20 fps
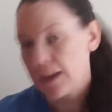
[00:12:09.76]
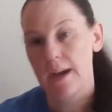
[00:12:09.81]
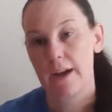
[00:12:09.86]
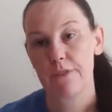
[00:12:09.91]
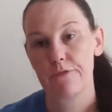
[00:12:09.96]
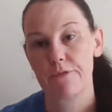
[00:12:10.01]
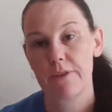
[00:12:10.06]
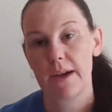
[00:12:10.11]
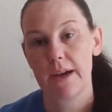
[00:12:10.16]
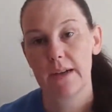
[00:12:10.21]
I
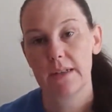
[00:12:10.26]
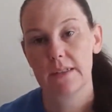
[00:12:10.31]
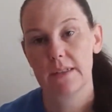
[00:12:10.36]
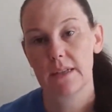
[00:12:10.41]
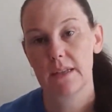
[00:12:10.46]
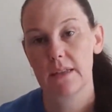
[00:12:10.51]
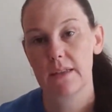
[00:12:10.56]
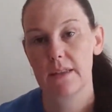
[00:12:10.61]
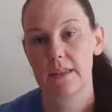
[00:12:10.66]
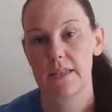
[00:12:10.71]
found
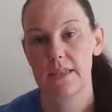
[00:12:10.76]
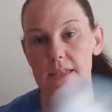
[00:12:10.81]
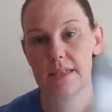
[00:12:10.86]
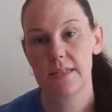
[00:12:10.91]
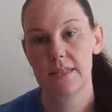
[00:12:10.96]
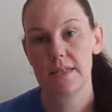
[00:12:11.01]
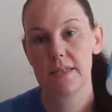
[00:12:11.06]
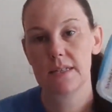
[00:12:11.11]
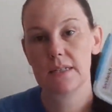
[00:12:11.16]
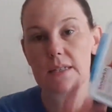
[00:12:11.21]

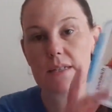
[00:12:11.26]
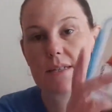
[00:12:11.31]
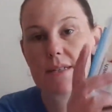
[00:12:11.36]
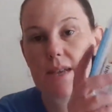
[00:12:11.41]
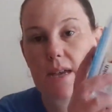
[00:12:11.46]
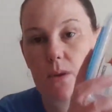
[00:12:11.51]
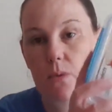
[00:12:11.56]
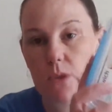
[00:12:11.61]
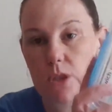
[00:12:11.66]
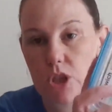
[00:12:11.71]
these little
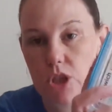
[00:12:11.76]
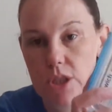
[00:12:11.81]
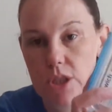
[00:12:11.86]
sandwich